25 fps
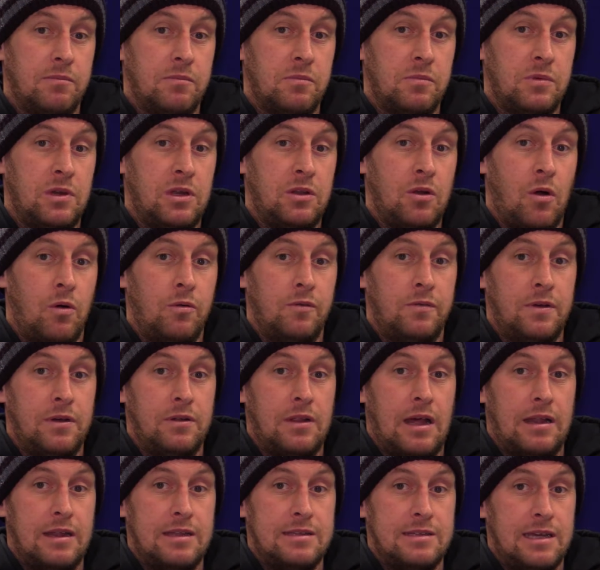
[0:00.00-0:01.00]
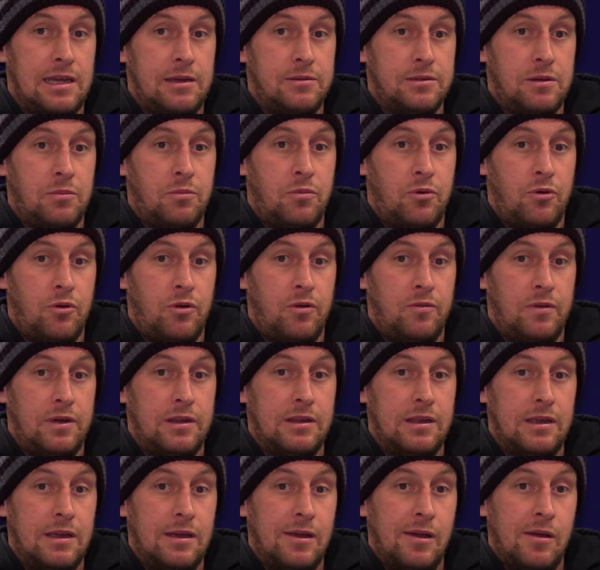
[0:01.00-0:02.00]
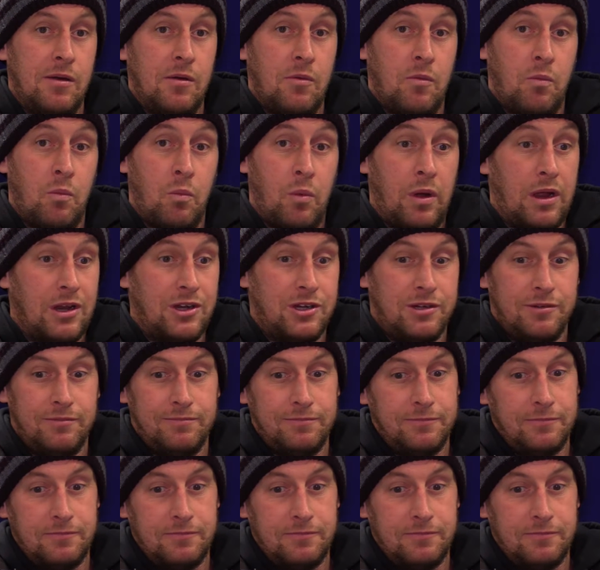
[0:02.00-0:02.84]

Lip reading: you don't feel that the team's improving, which